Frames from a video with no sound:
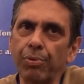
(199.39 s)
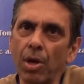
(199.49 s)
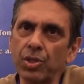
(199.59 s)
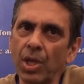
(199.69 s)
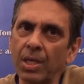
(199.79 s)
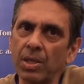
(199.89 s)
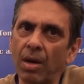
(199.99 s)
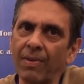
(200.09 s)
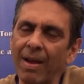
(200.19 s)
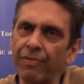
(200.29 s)
project
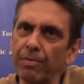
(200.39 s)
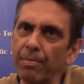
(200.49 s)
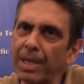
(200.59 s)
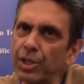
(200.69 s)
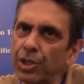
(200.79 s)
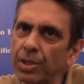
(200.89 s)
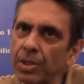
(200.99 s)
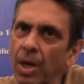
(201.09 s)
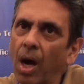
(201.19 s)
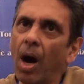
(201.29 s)
of
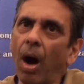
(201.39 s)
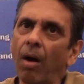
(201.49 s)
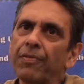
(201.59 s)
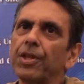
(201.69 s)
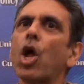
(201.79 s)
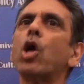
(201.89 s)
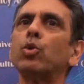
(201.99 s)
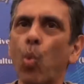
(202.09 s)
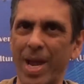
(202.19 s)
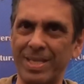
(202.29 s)
affirmation of the
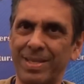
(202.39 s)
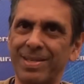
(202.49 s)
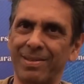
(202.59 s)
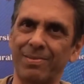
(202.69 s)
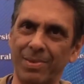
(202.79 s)
non-West.